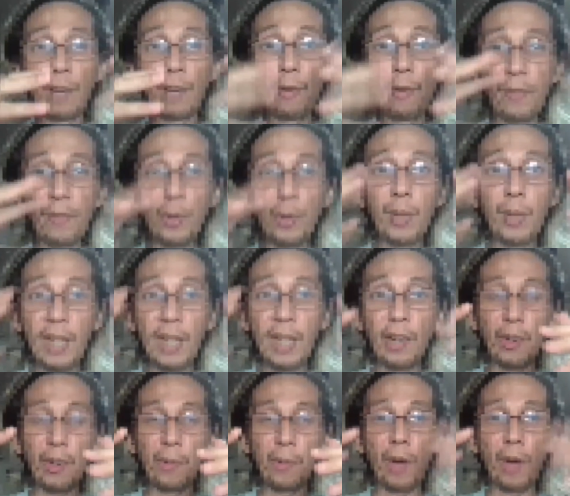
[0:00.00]
review
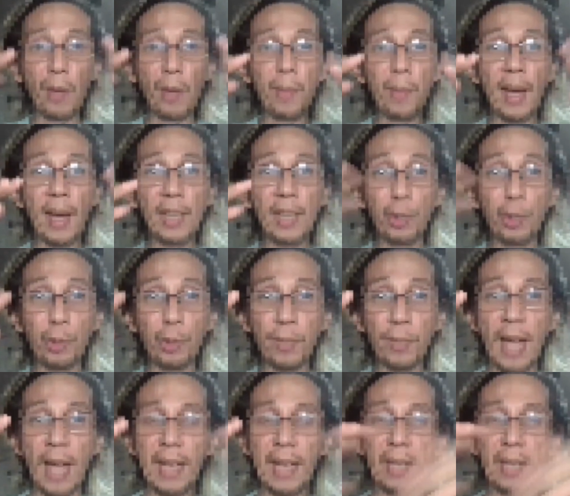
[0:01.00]
here on my
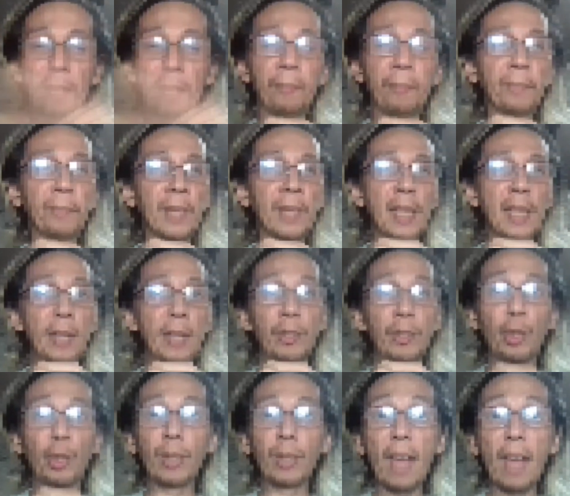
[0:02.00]
YouTube channel
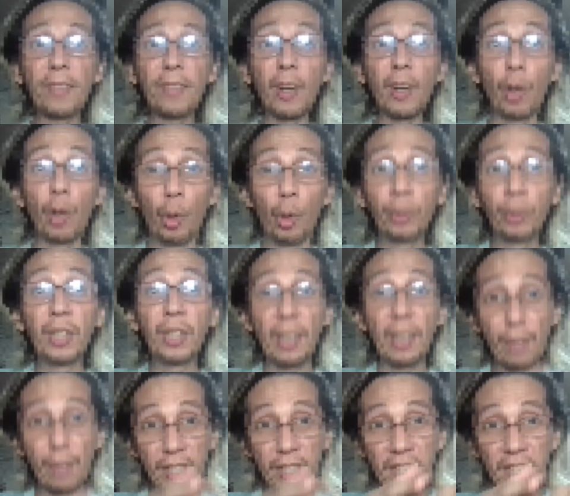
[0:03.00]
don't have their own
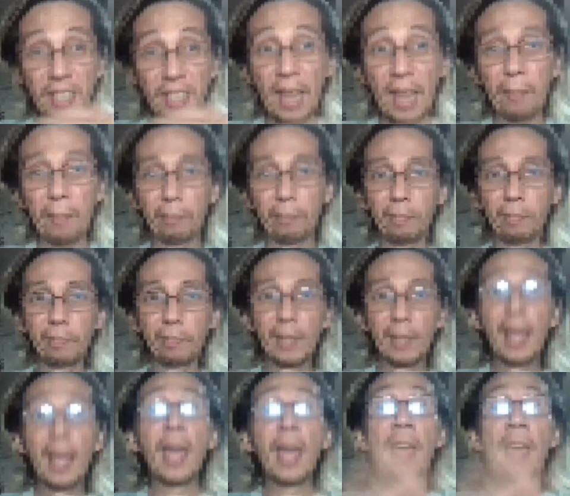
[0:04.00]
delivery system.
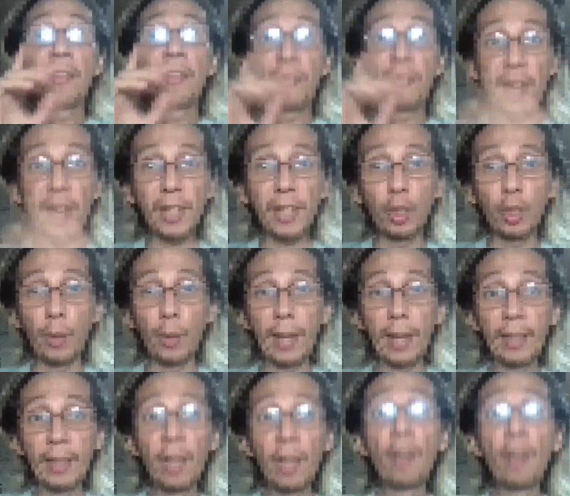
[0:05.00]
They do
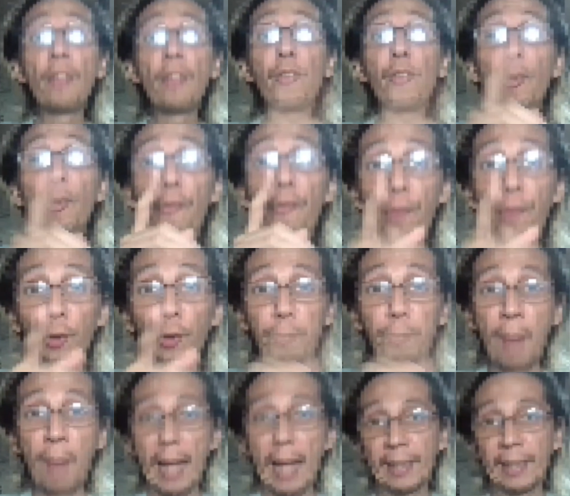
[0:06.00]
it through
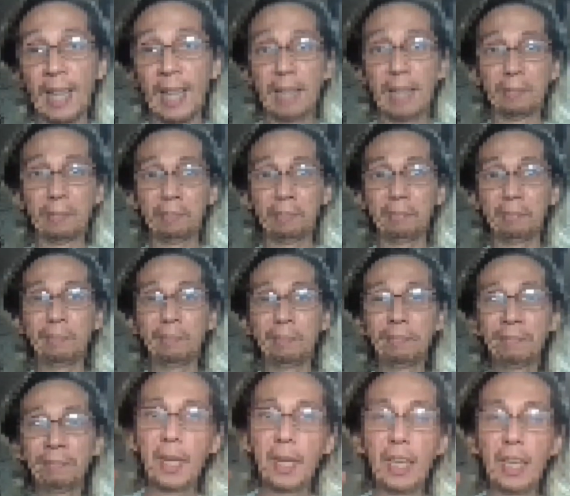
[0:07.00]
Foodpanda.
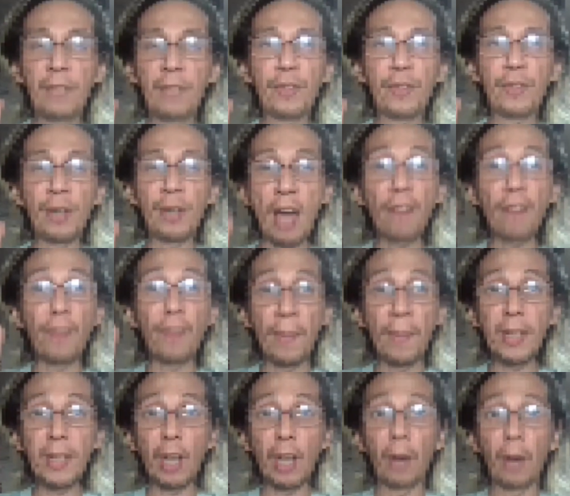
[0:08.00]
If you're now
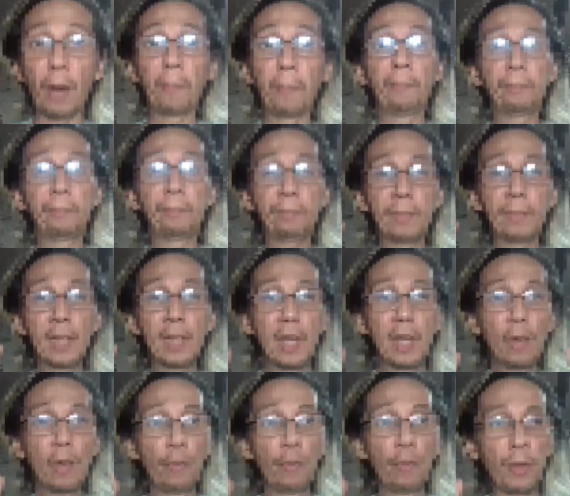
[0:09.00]
familiar
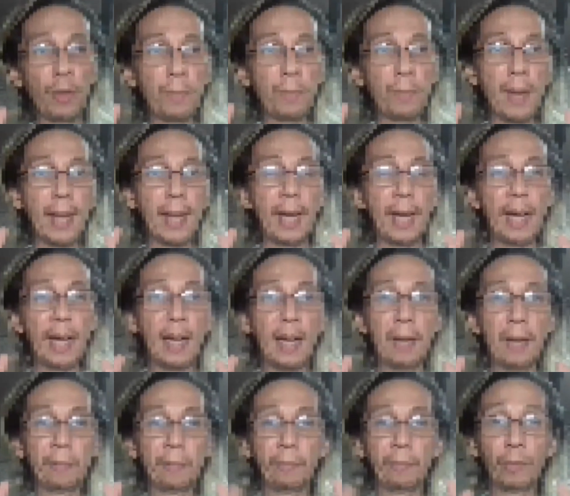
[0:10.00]
with my
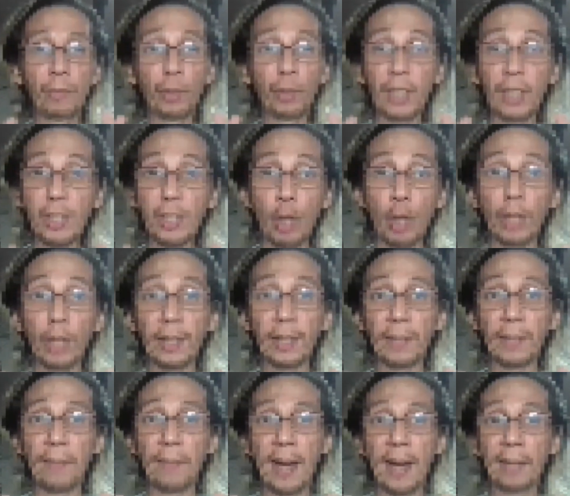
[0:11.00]
with this
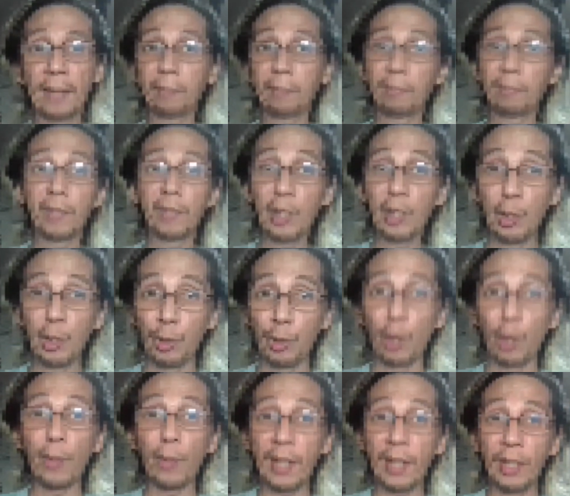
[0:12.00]
content of mine,
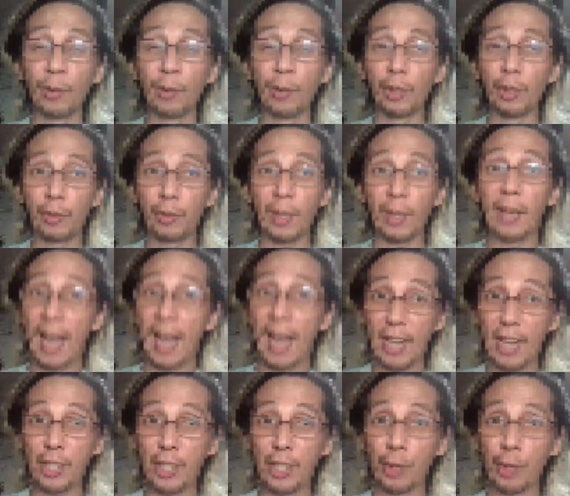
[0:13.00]
you already know the drill,
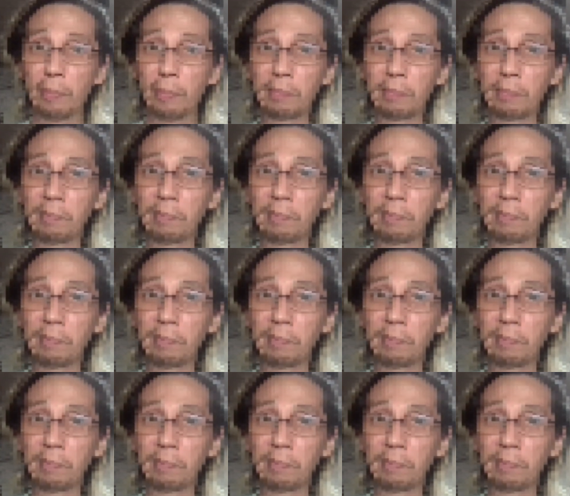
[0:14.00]
I assume.